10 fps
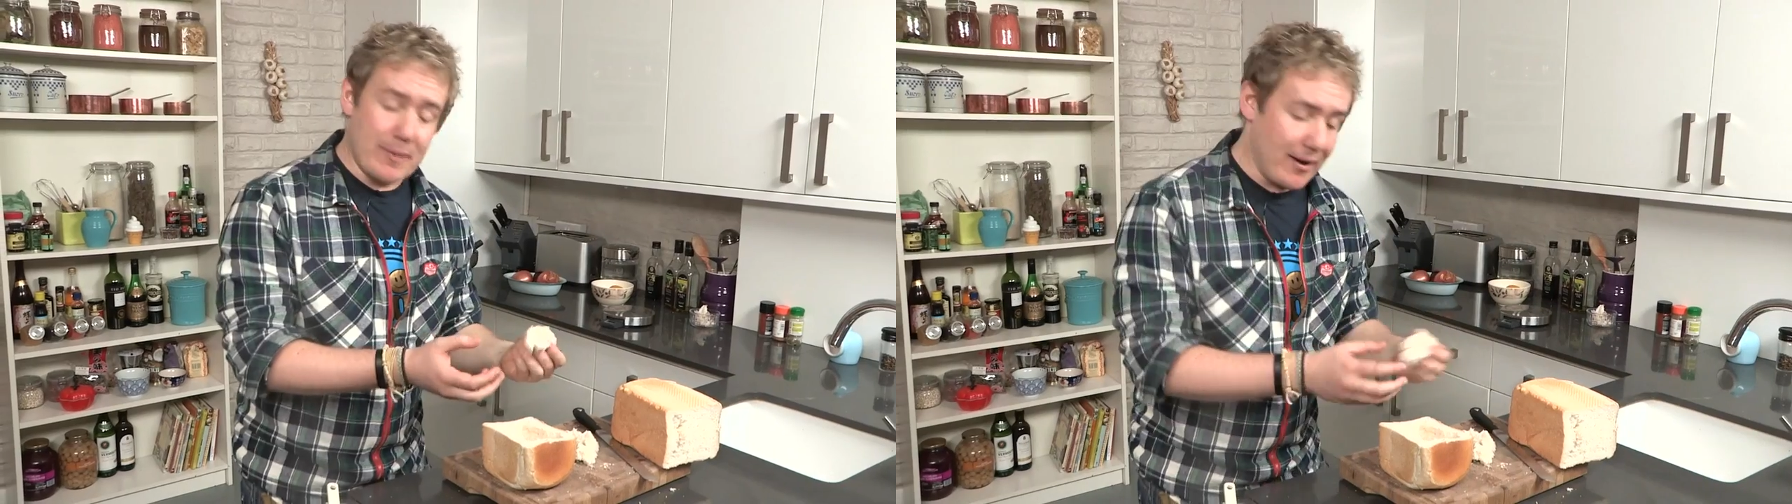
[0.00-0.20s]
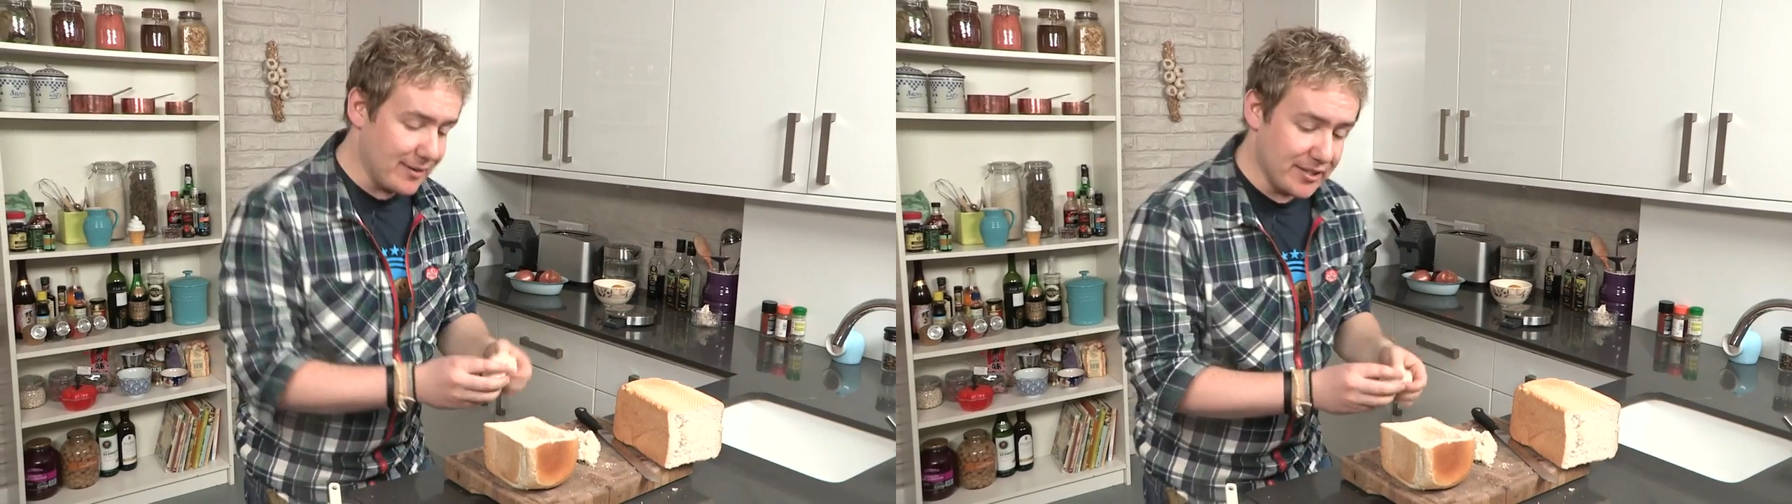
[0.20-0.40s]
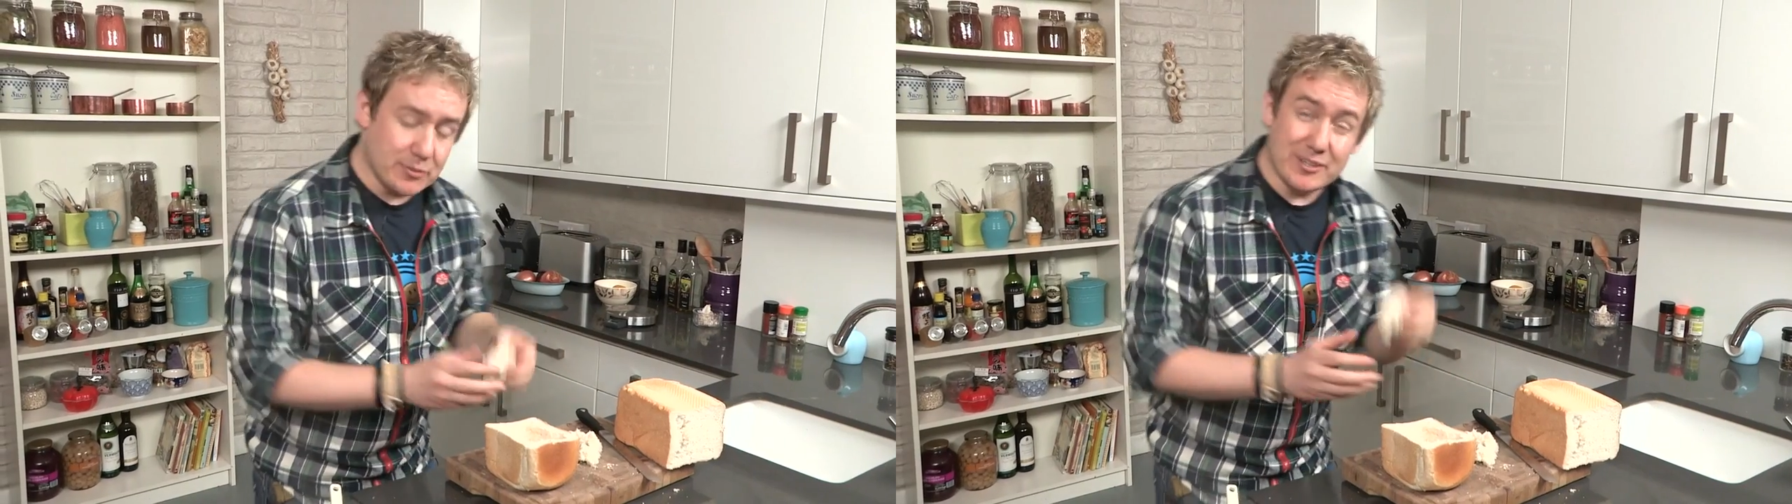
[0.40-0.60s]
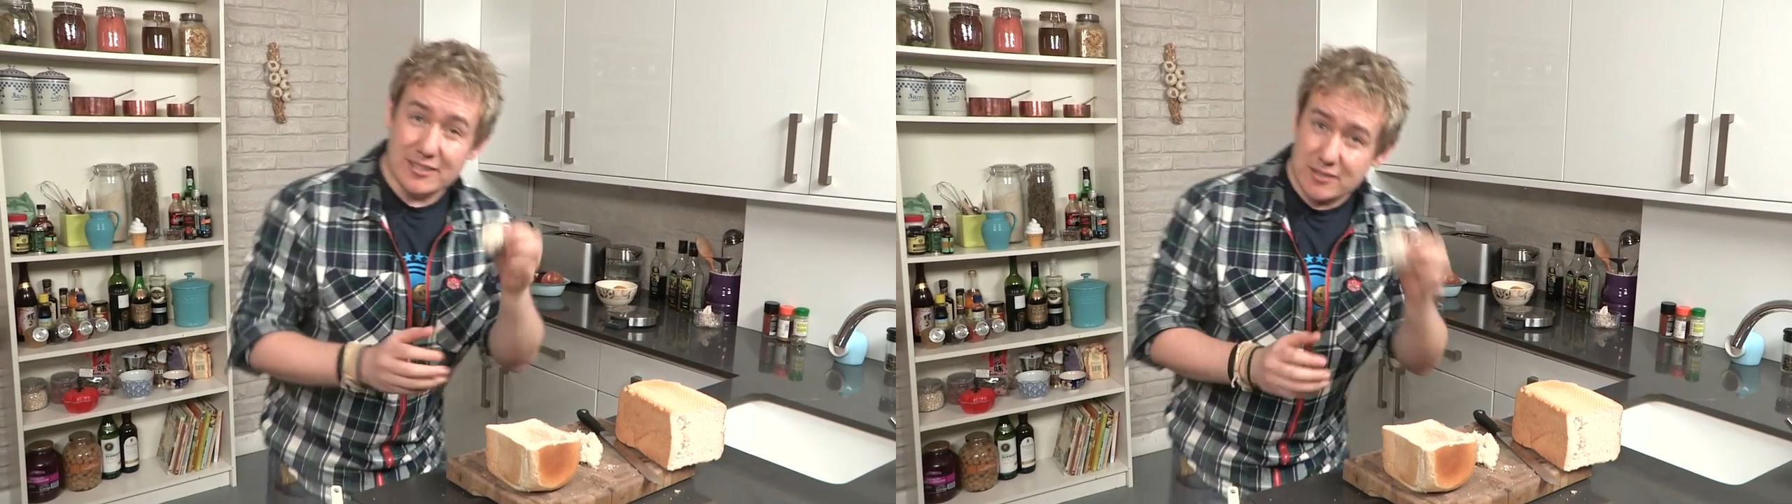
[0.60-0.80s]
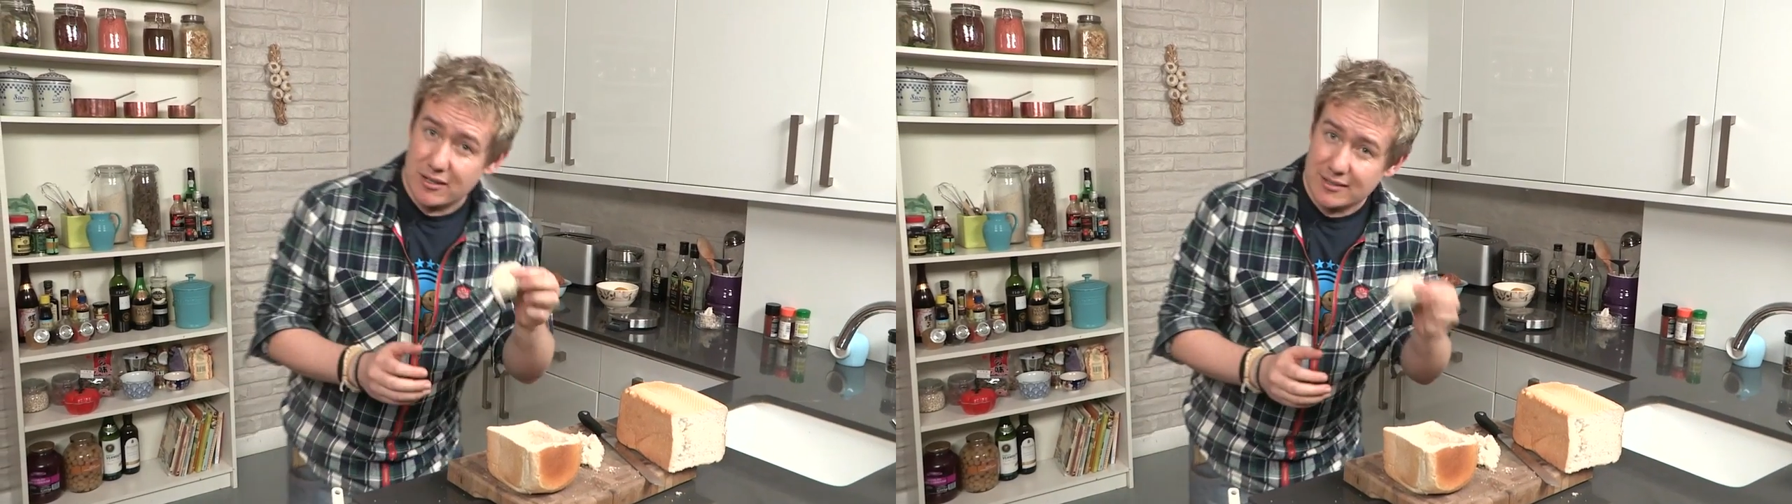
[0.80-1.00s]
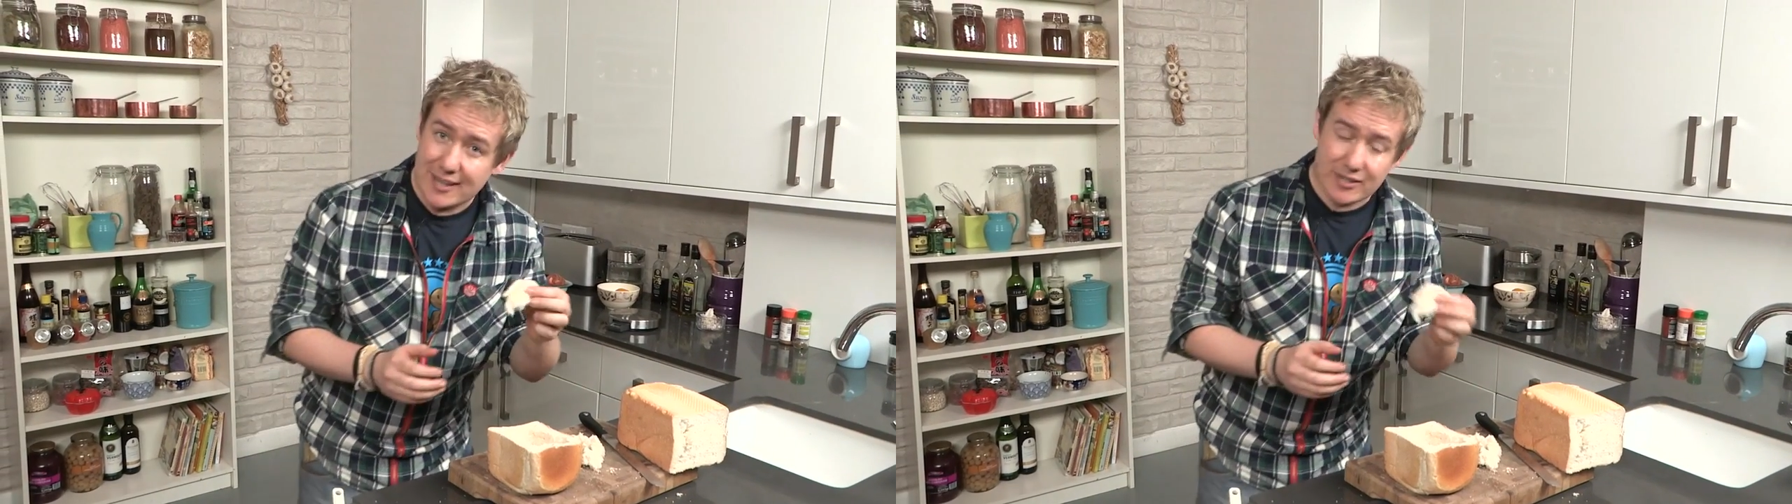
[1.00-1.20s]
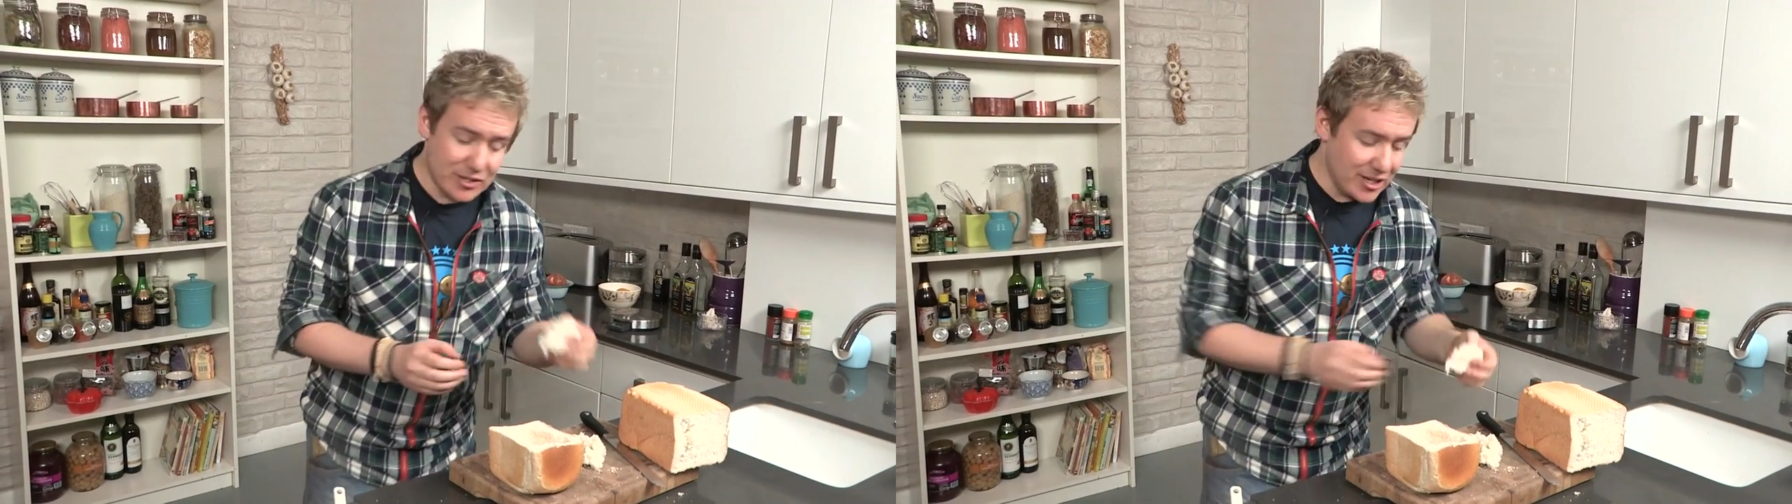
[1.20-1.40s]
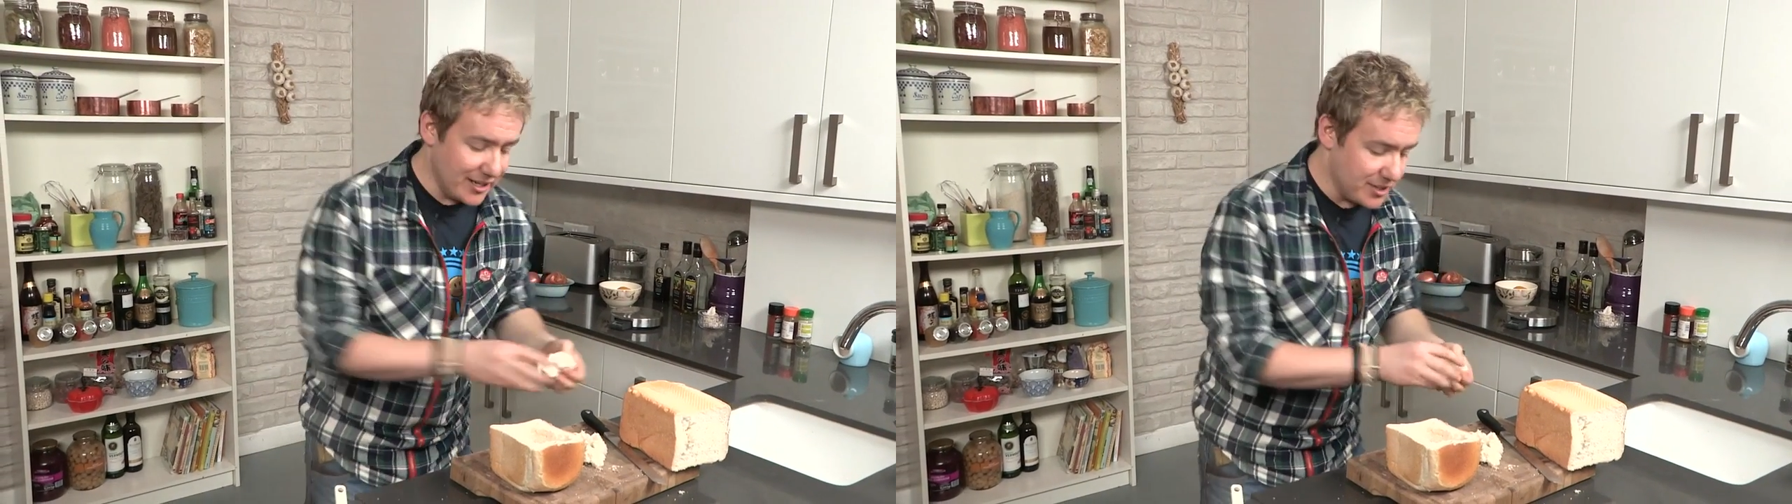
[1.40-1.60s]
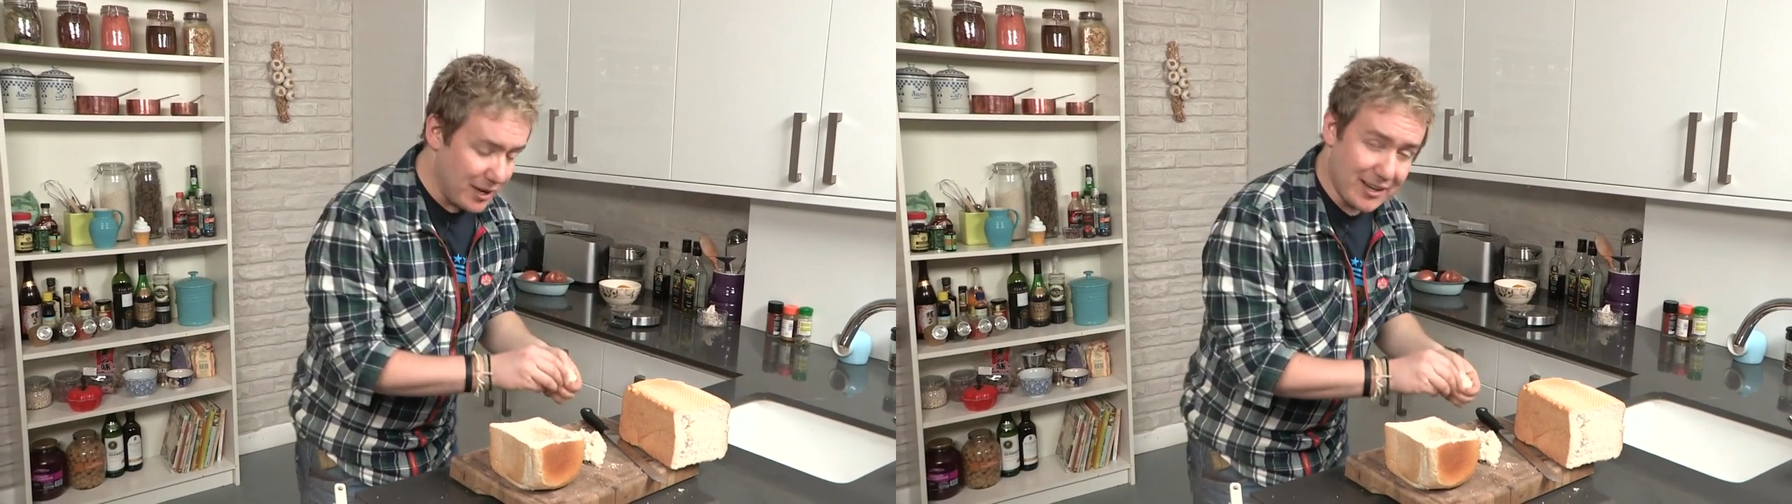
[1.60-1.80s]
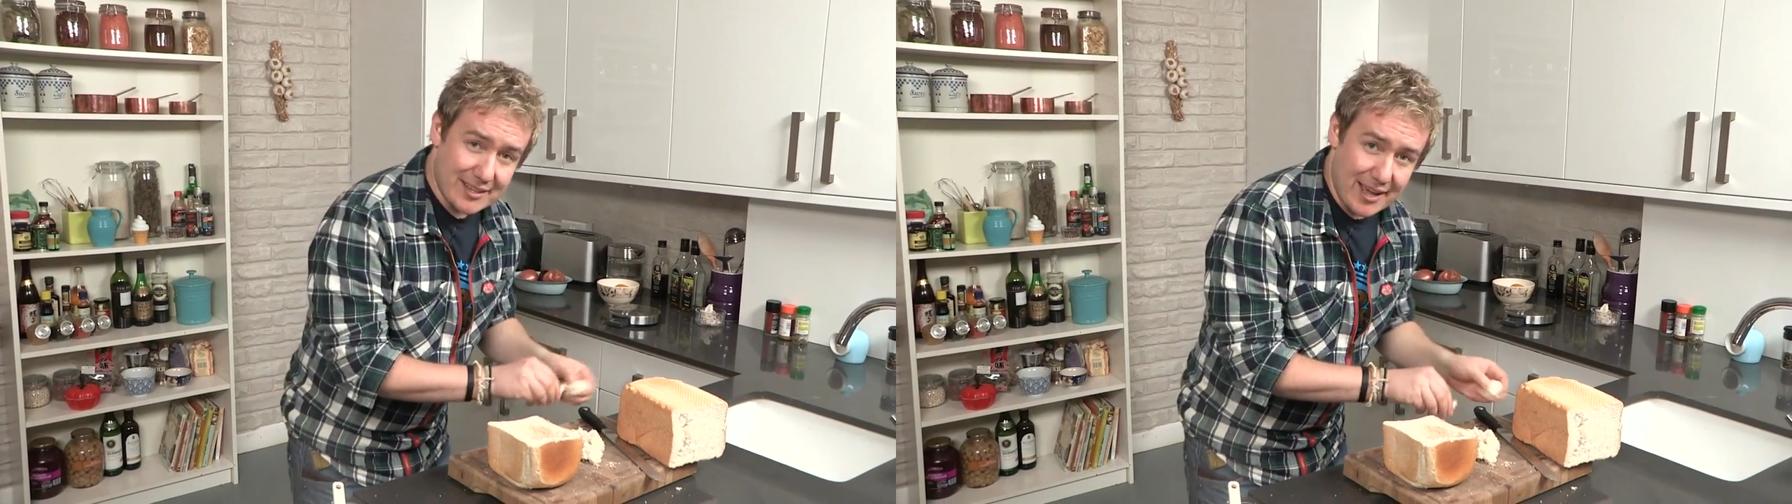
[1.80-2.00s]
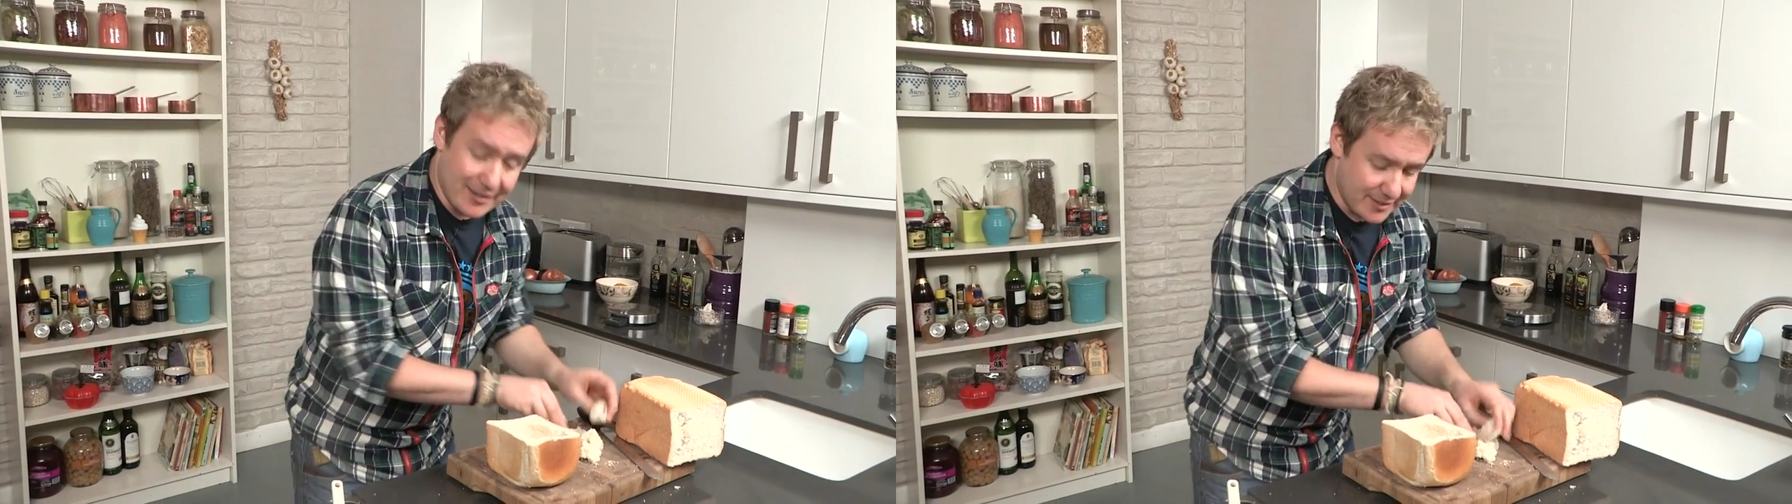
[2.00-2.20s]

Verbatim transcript: apparently, so we're gonna dunk that in our chili as well at the end.